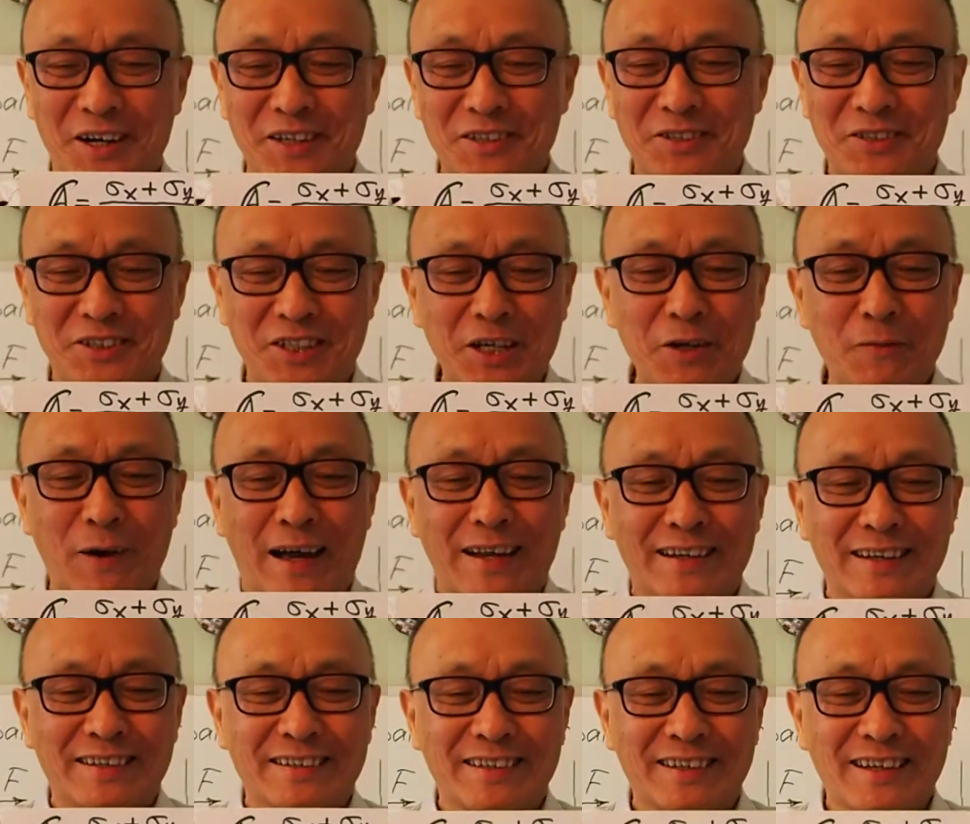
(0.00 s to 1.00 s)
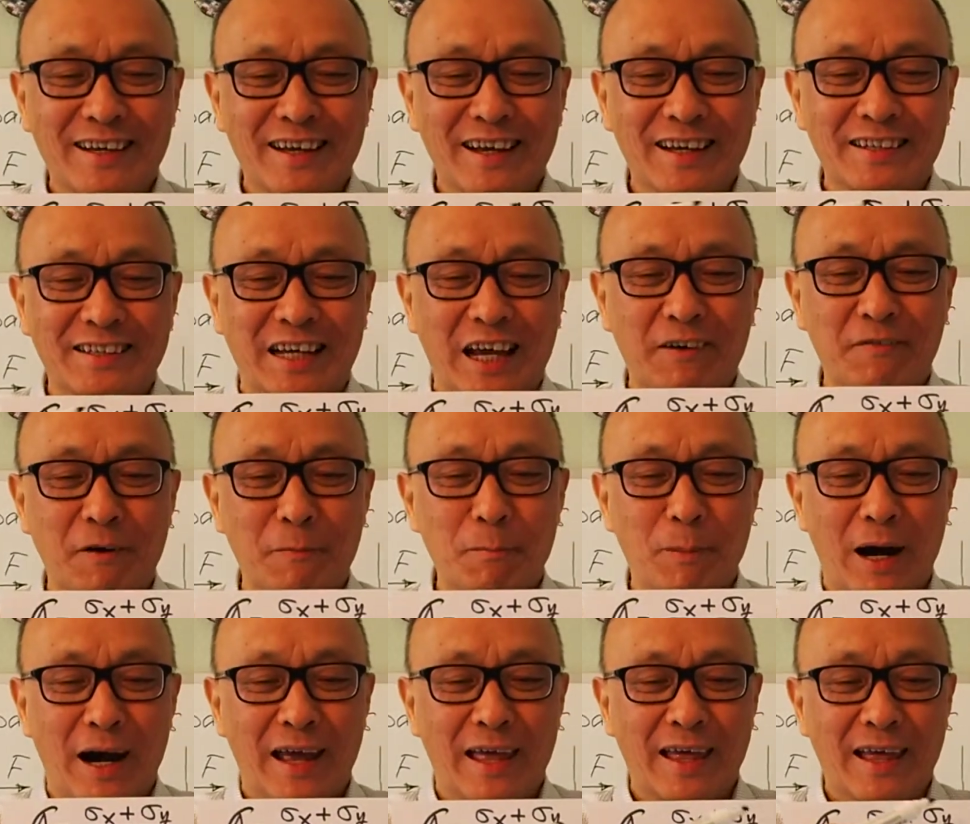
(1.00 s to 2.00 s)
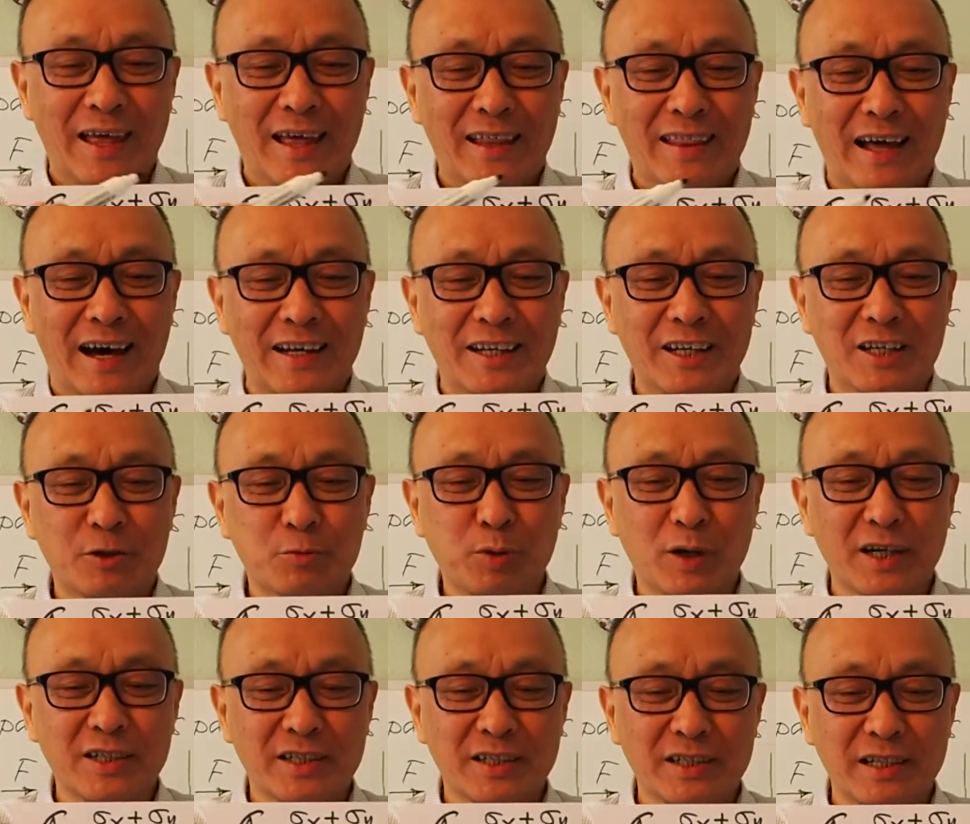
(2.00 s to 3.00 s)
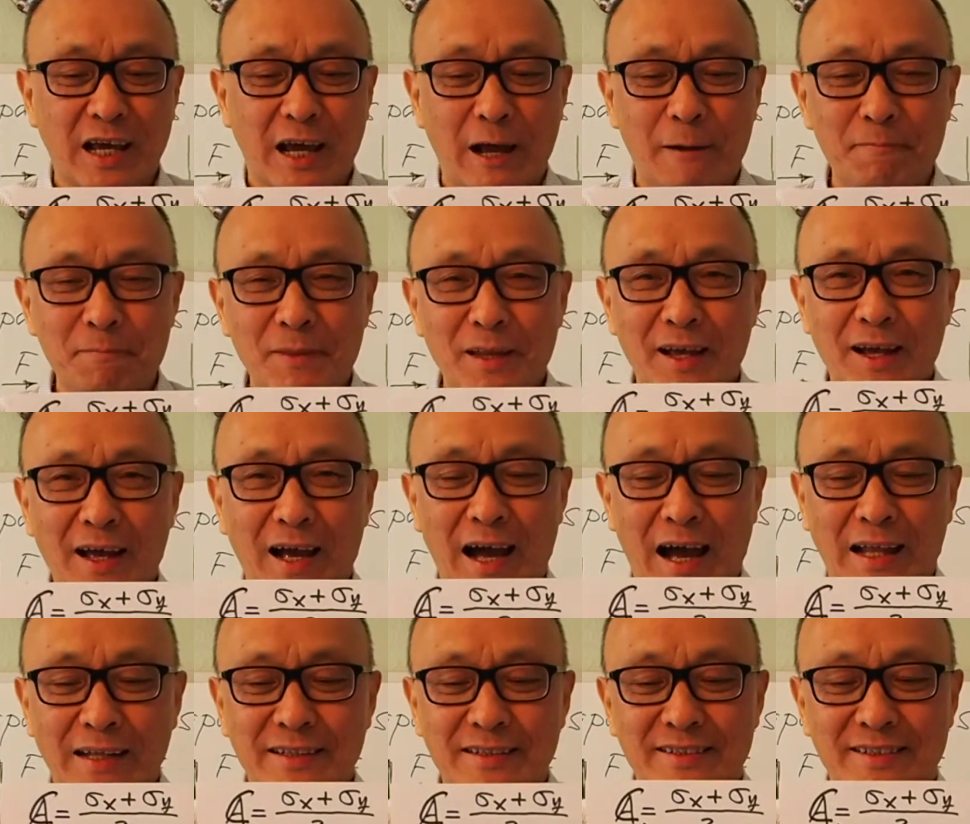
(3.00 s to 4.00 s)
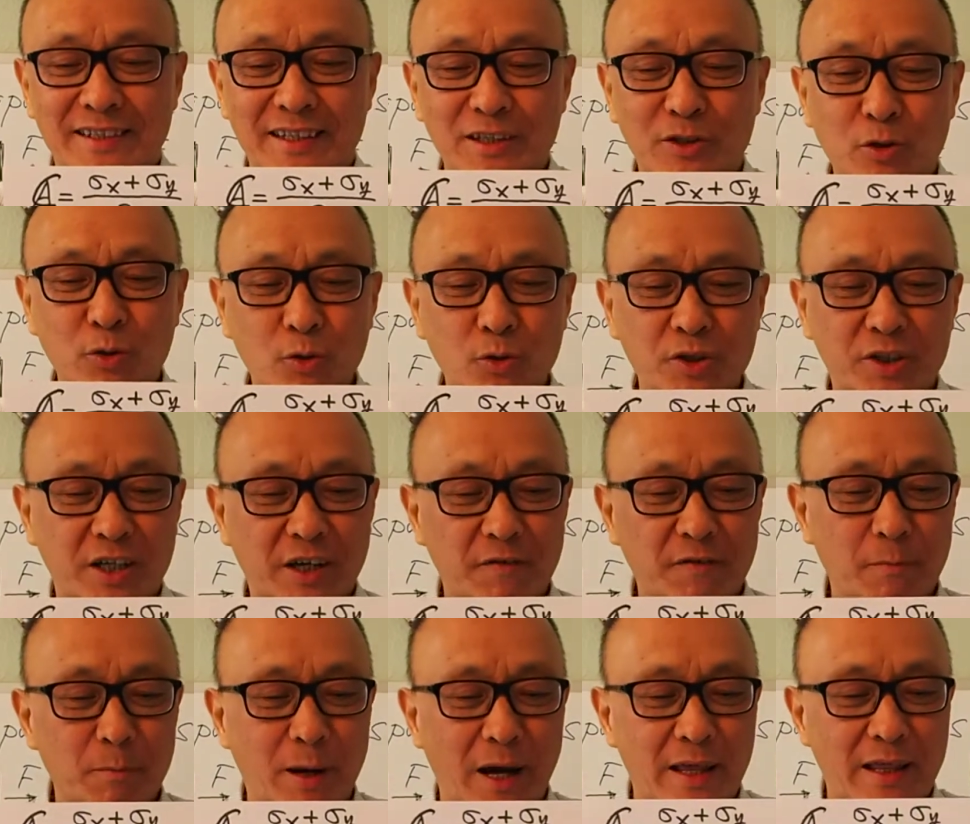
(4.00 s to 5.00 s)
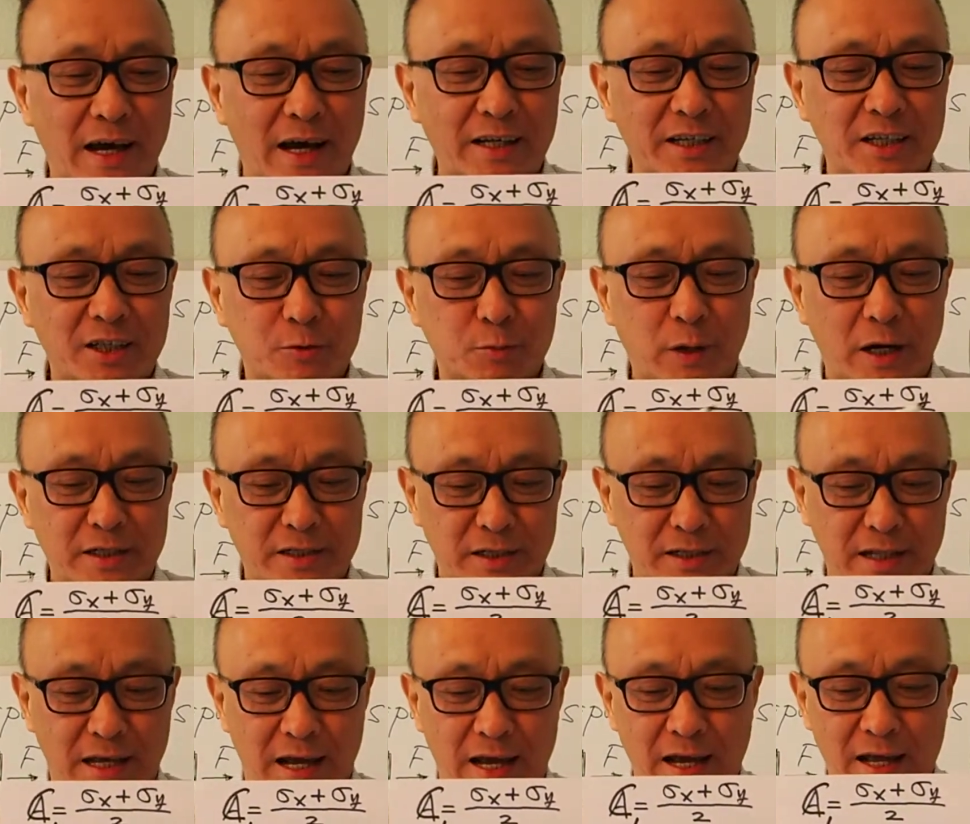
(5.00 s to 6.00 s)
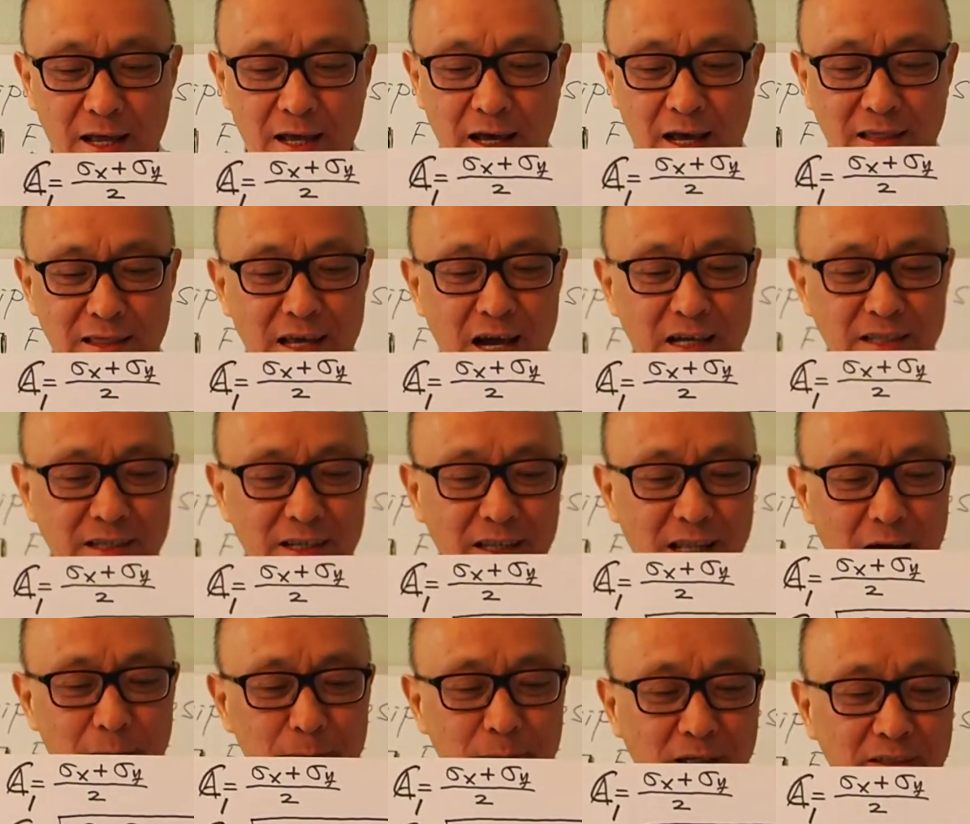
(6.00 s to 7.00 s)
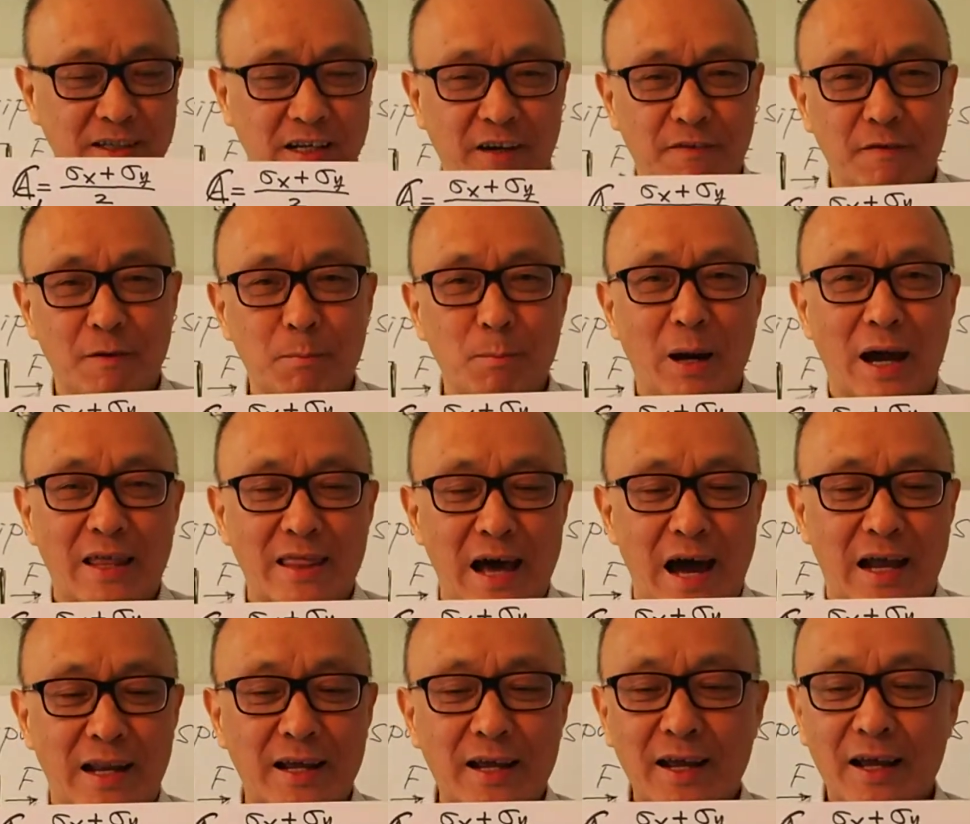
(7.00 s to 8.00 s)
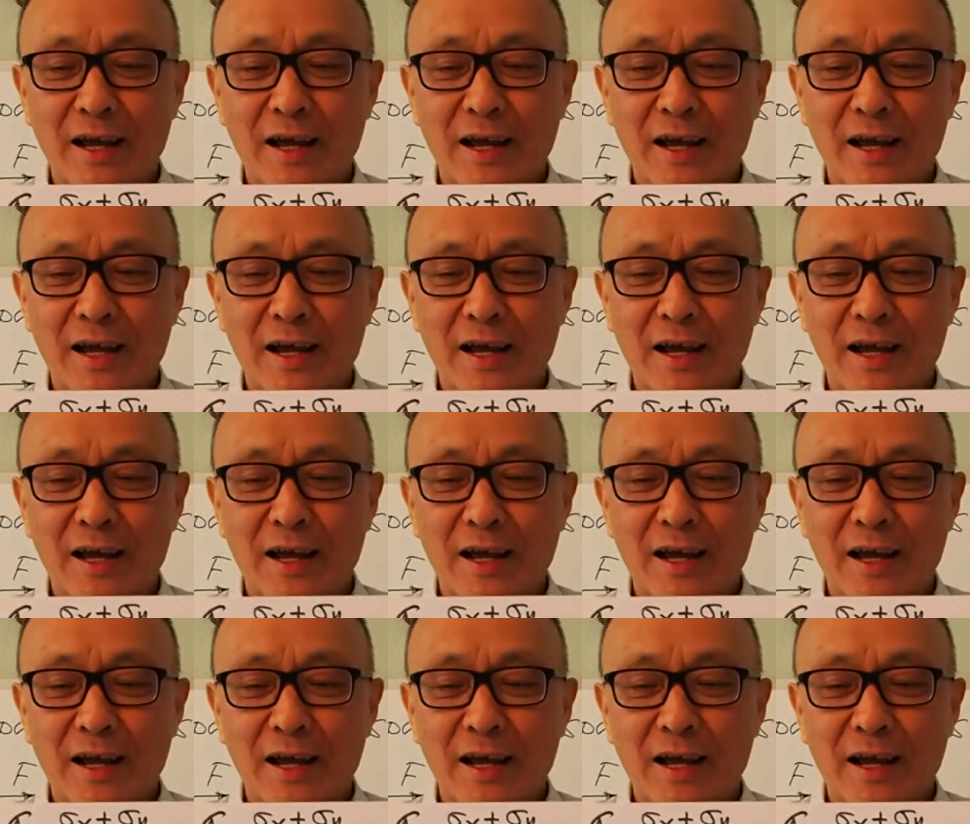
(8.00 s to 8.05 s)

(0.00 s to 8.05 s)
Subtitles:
So C1 is given by that expression there, and C2 is given by that expression there, and tiny lambda is given by that.